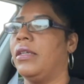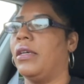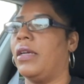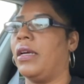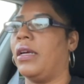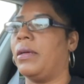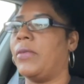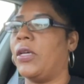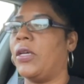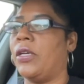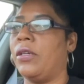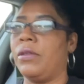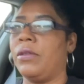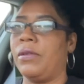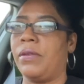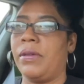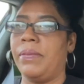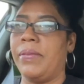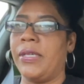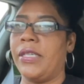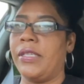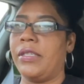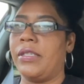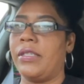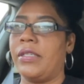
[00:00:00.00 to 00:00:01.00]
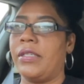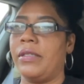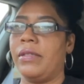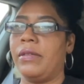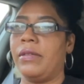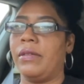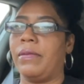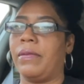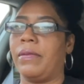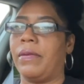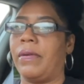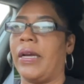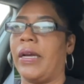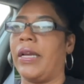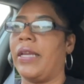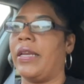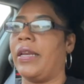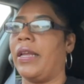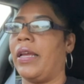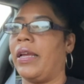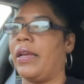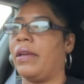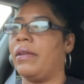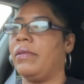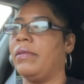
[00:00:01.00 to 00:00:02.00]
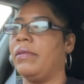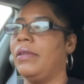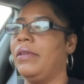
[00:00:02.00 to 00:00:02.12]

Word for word: I'm hungry, bitch, right now.